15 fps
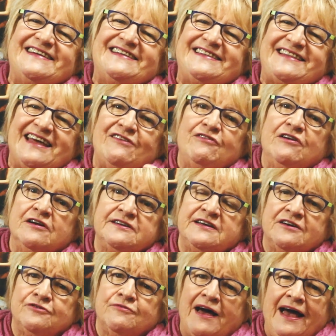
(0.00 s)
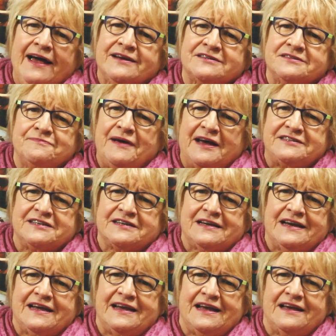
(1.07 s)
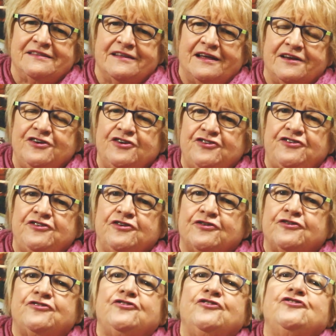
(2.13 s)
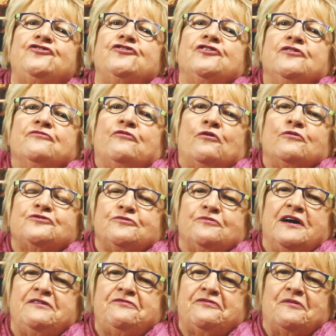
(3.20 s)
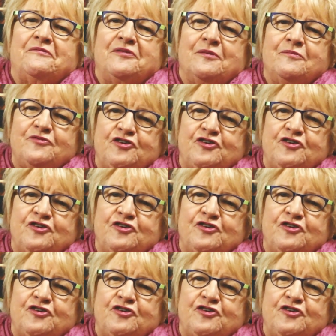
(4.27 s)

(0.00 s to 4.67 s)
They've learned how to act magically, and you shouldn't have walked away from them.